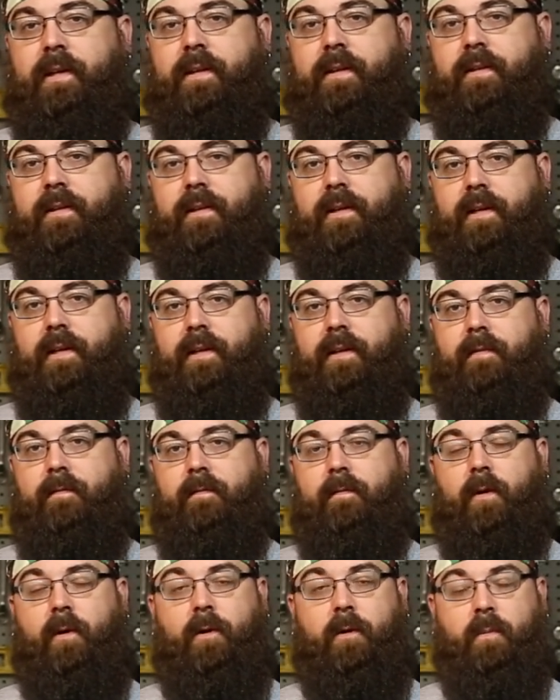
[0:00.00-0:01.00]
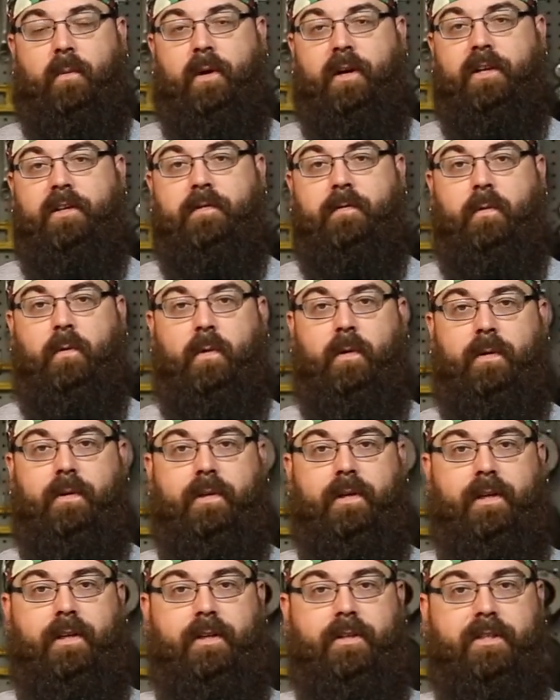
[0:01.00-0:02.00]
The vertebrae for
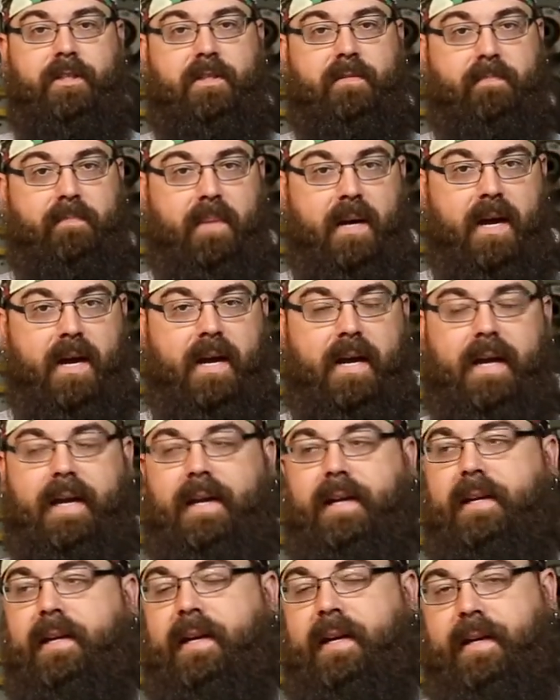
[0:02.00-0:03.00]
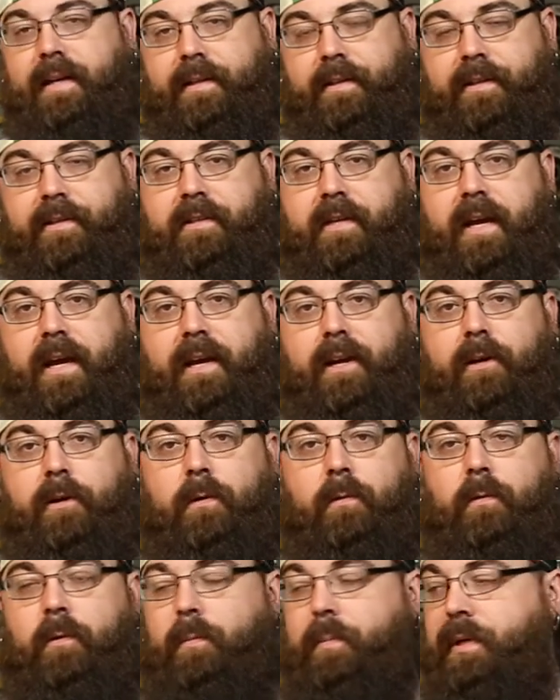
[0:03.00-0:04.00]
the spine and the
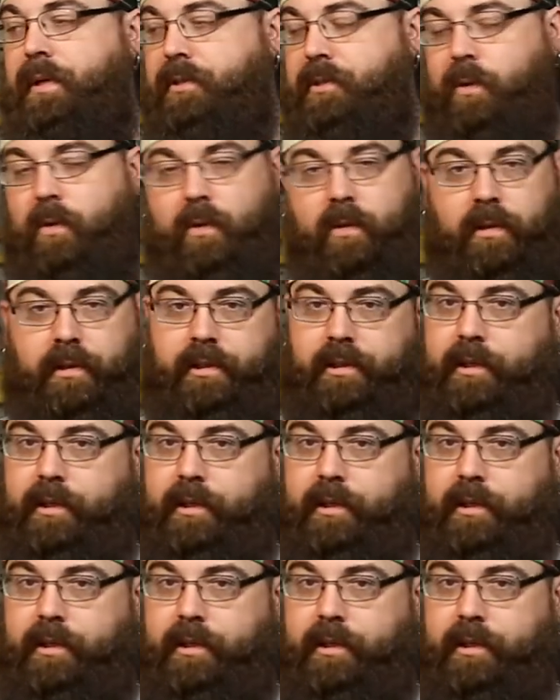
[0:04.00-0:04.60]
tail will be totally